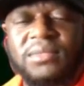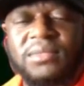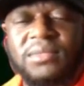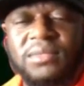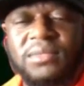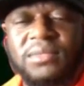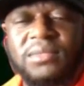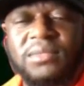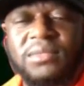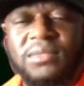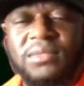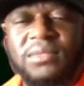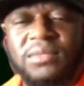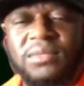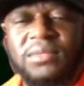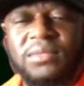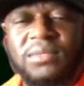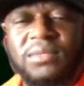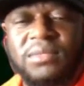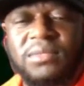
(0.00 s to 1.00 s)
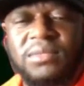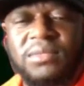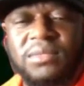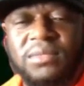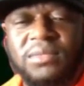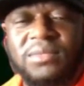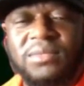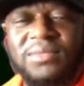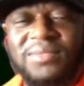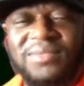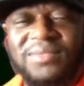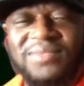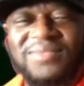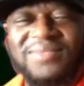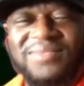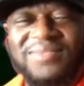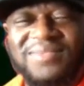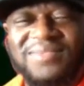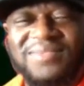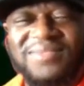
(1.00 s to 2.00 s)

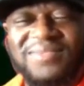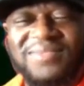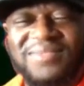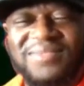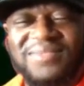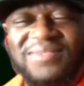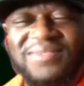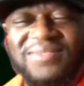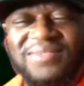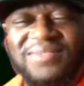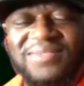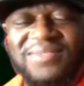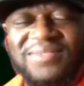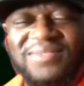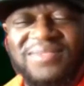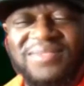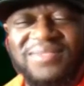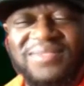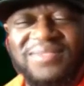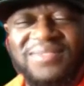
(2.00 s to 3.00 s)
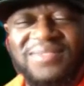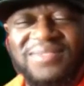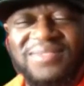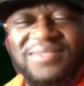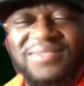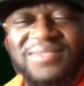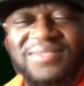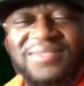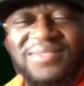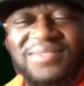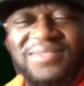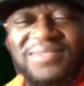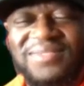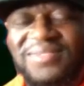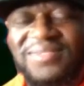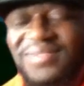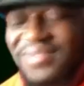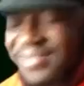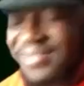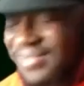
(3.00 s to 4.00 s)
[no speech]